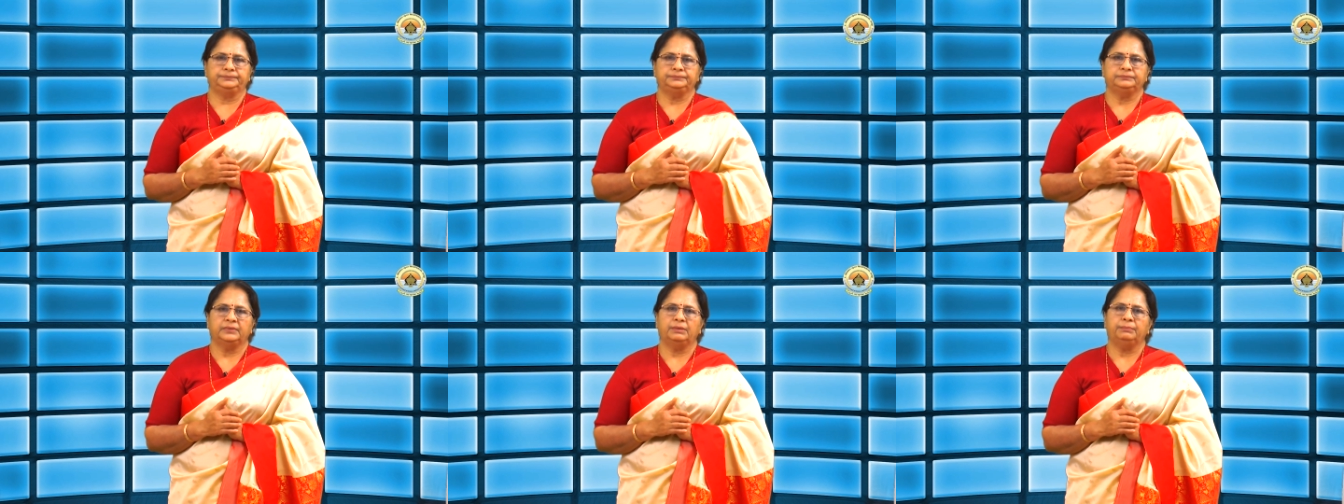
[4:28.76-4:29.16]

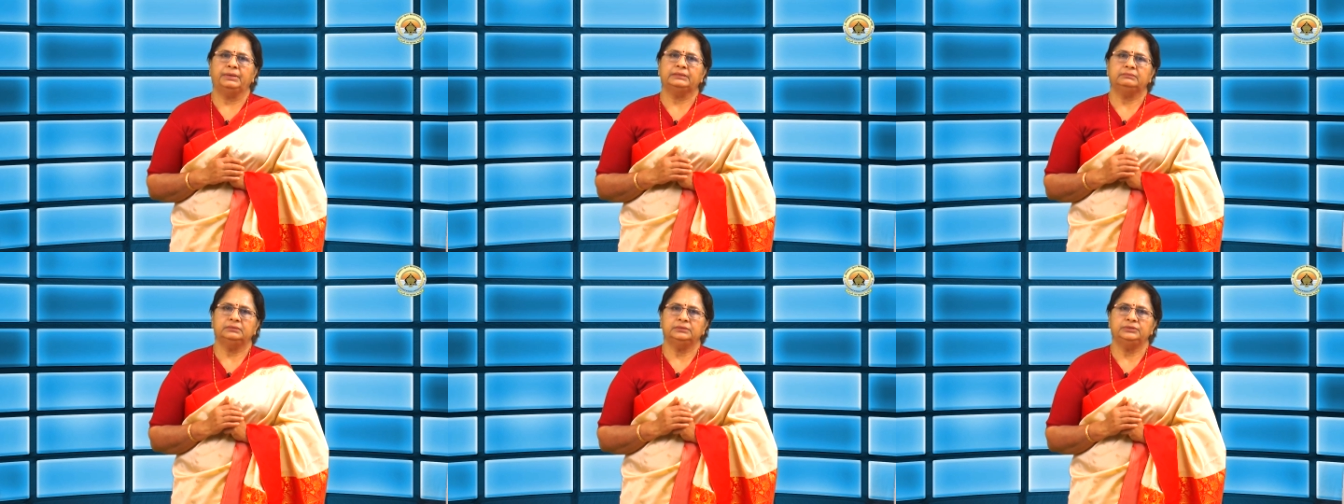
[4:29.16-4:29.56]
The
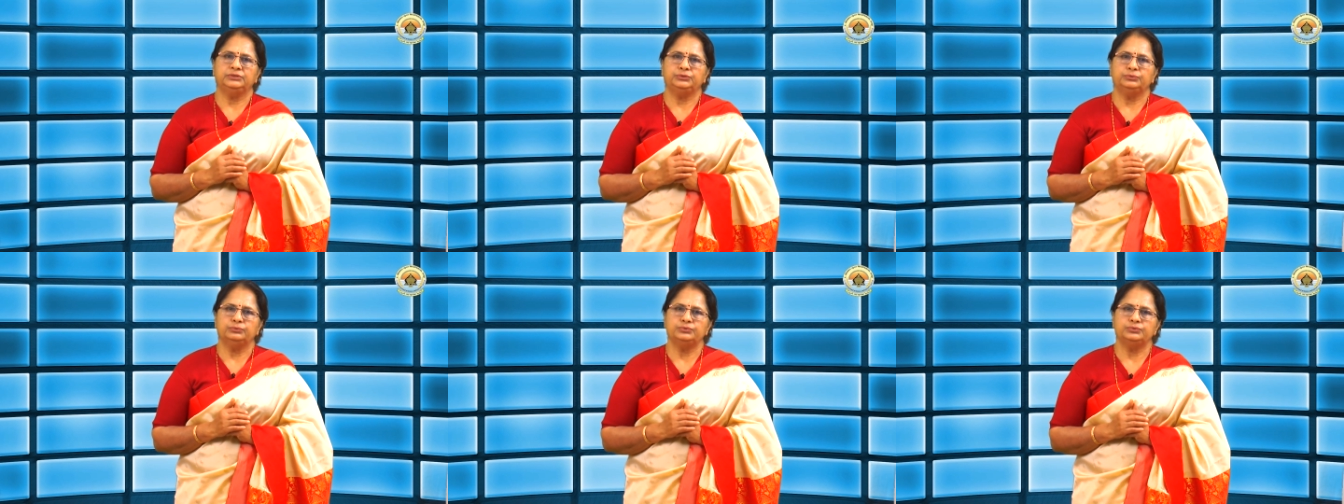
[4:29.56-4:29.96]
method
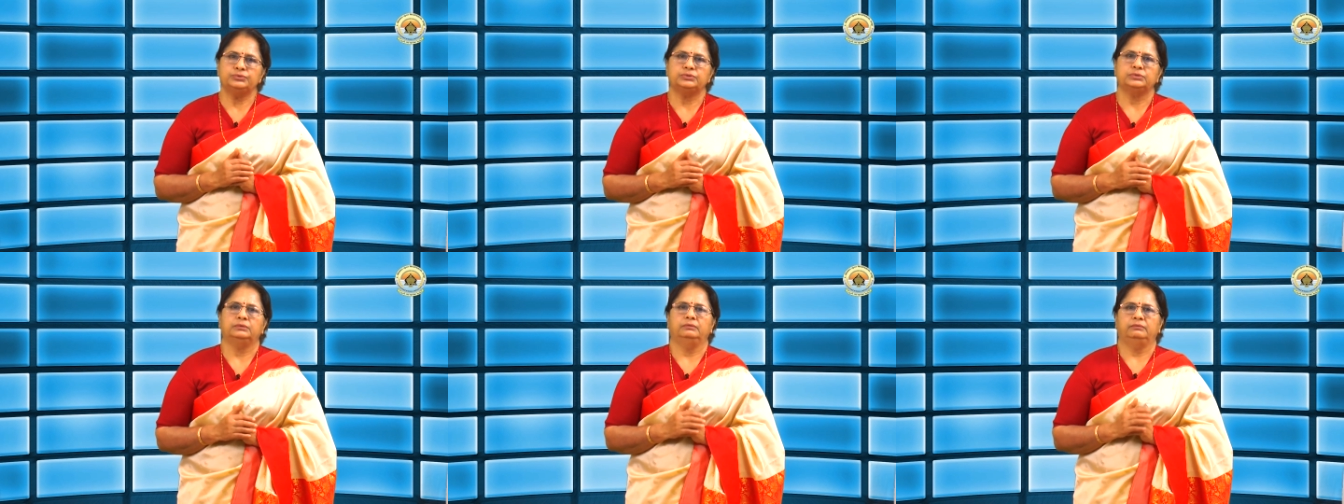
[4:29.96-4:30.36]

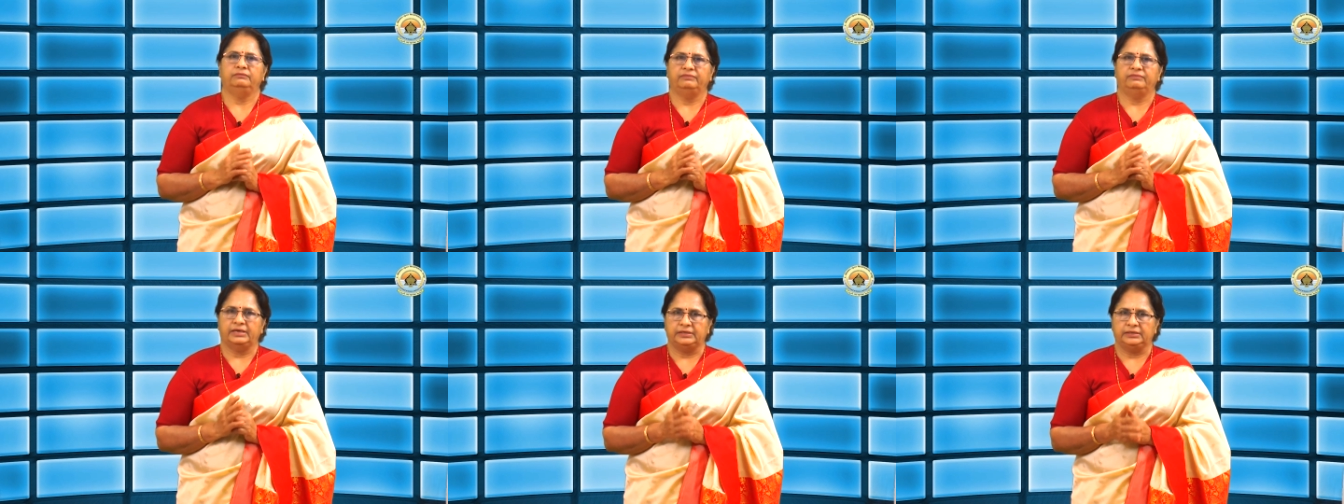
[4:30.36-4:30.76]
used
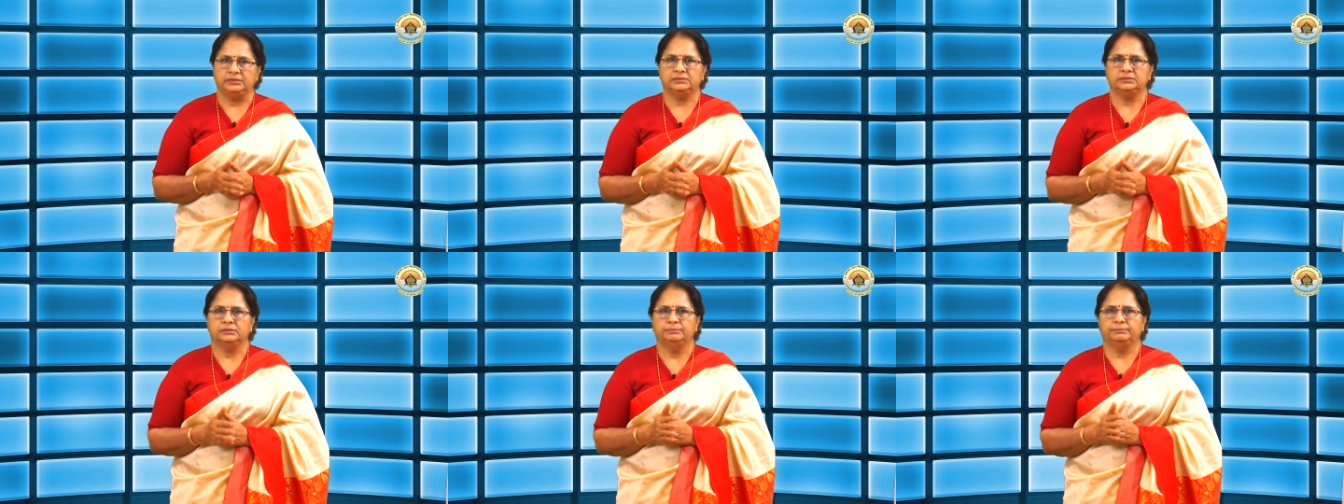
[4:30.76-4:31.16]

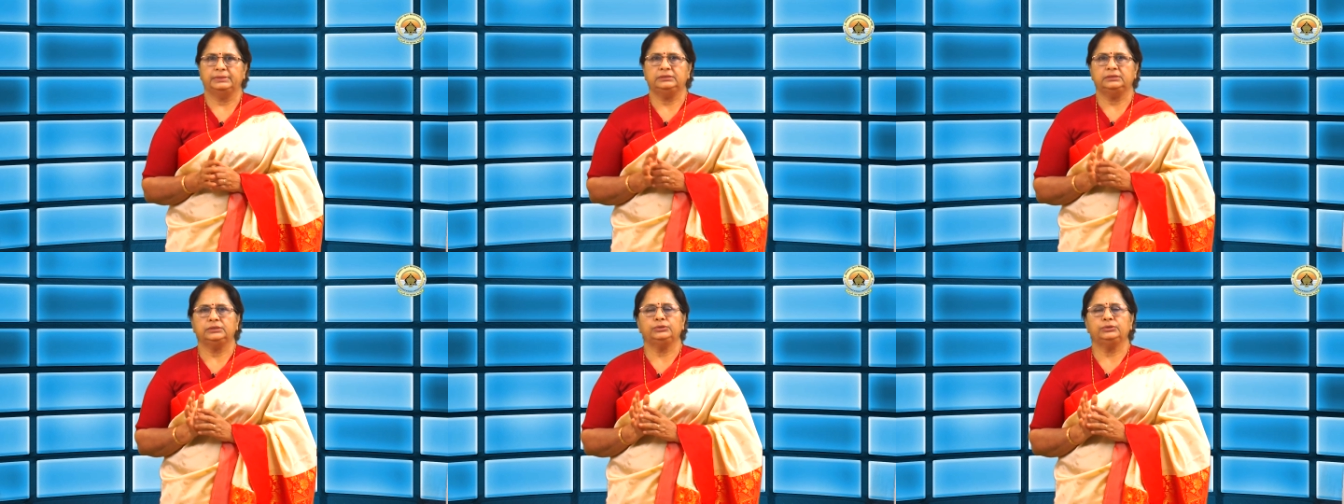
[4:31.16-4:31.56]
varies,
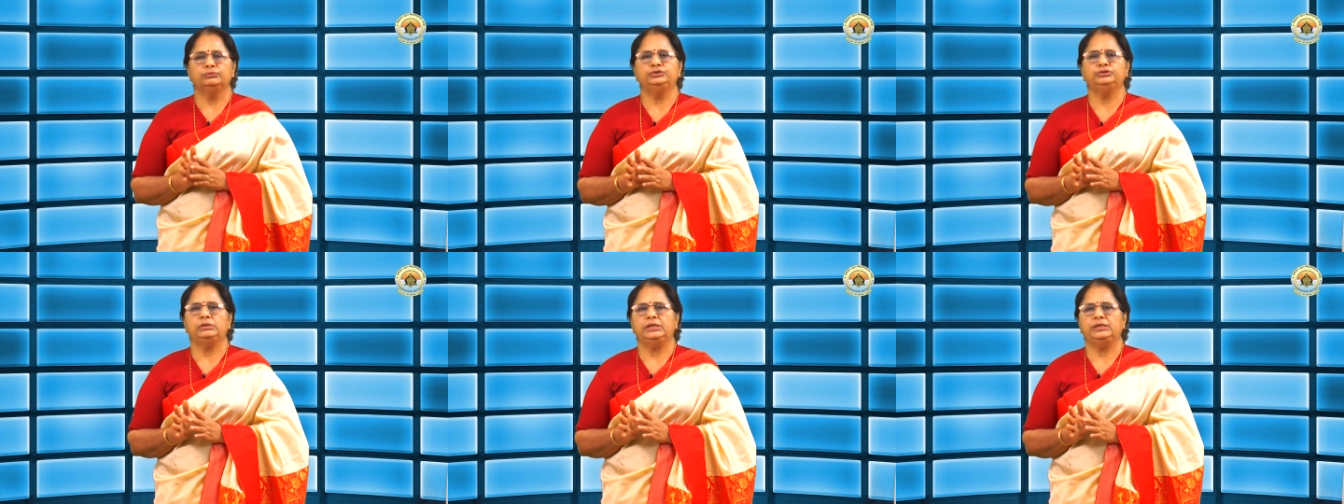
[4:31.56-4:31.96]
but
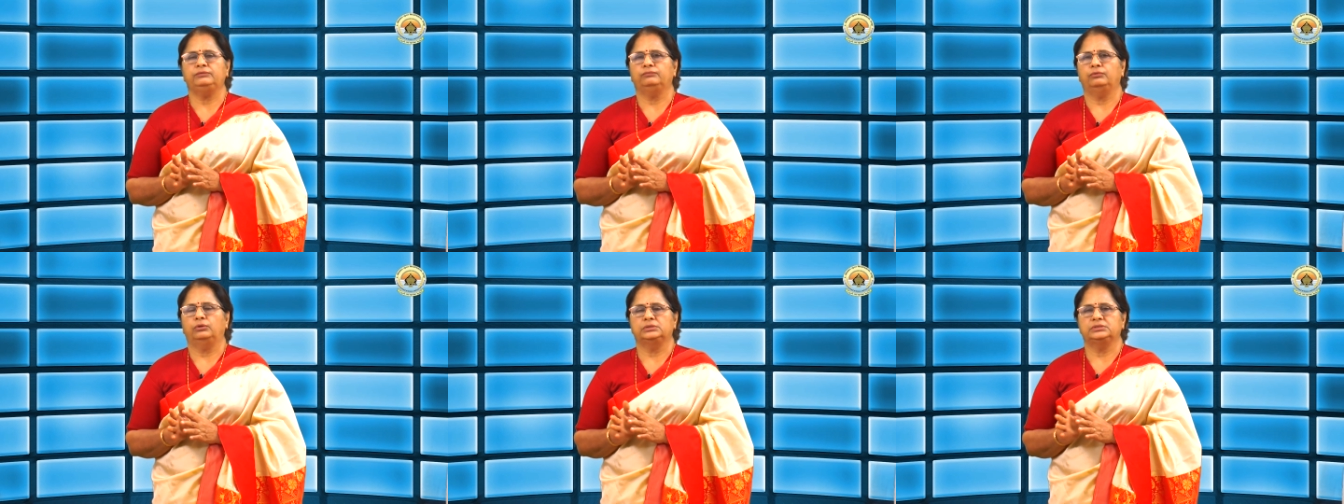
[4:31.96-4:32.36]
usually
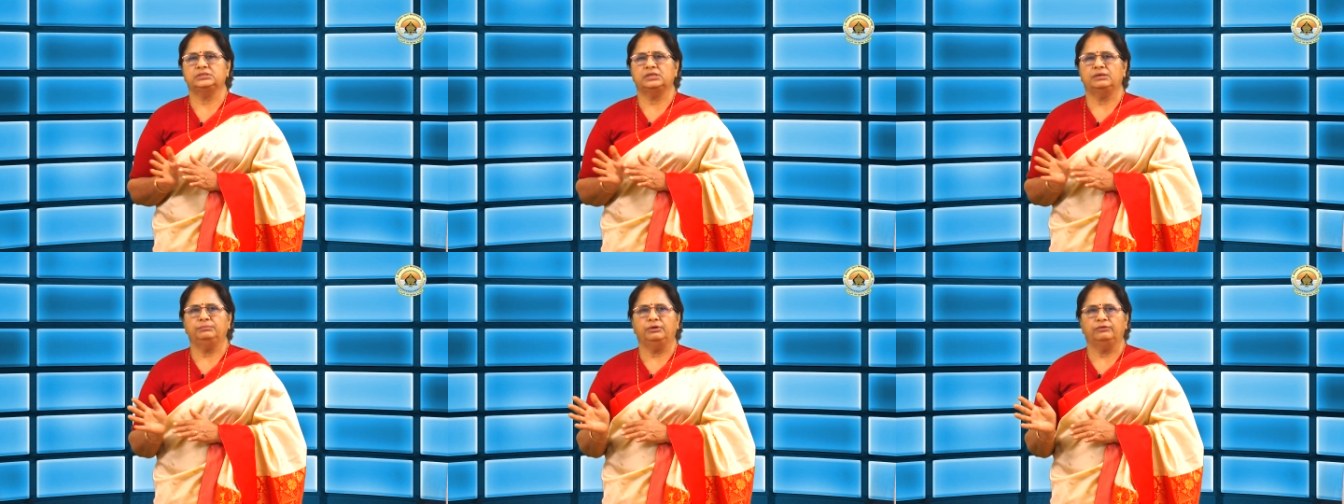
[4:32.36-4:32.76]
involves
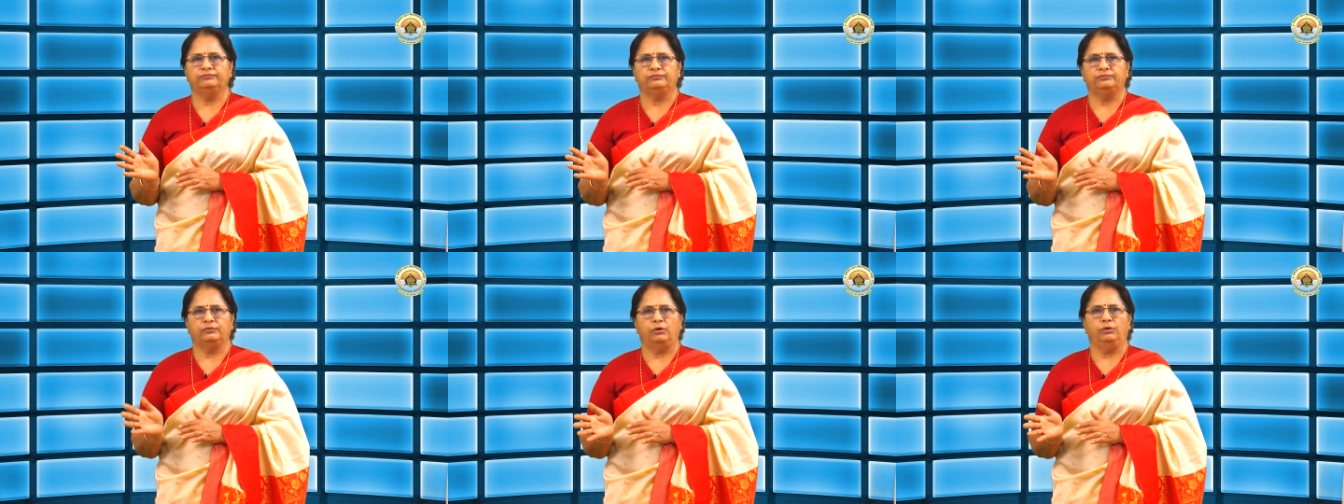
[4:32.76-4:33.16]
some
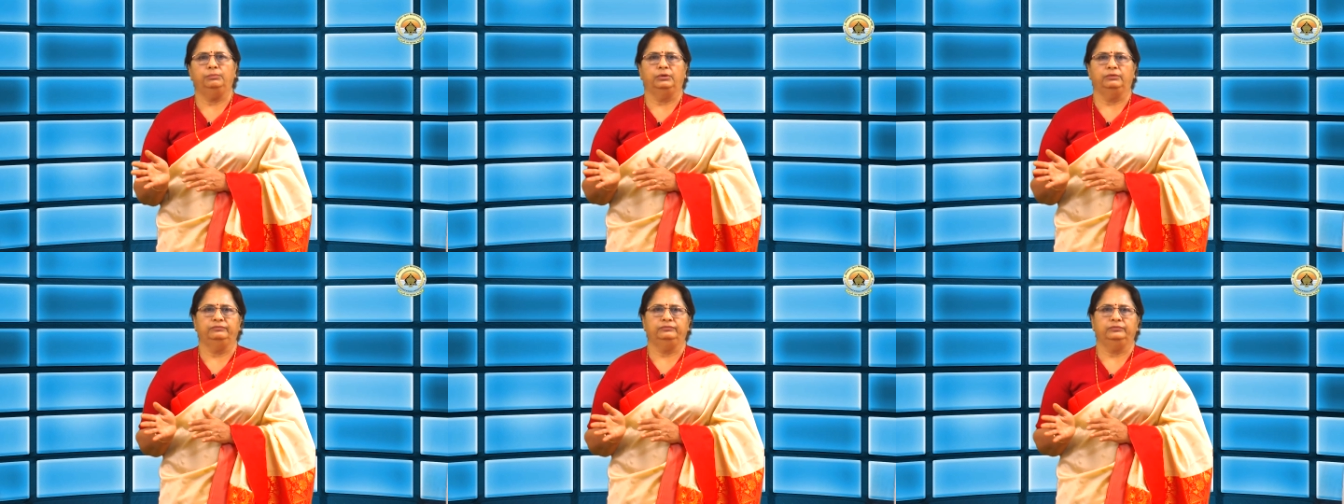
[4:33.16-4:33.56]

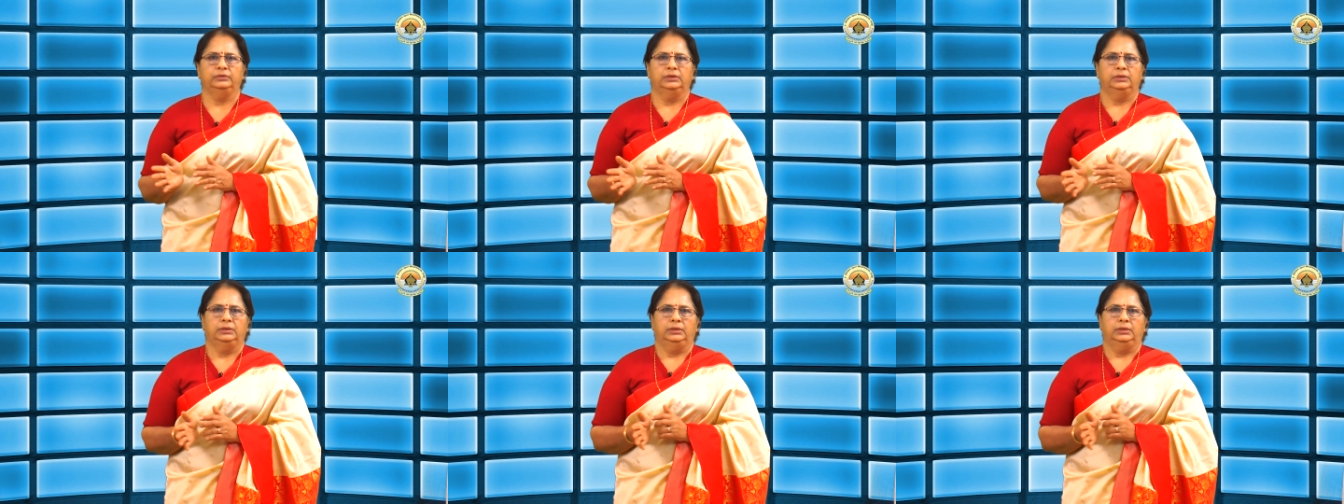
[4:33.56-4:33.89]
form of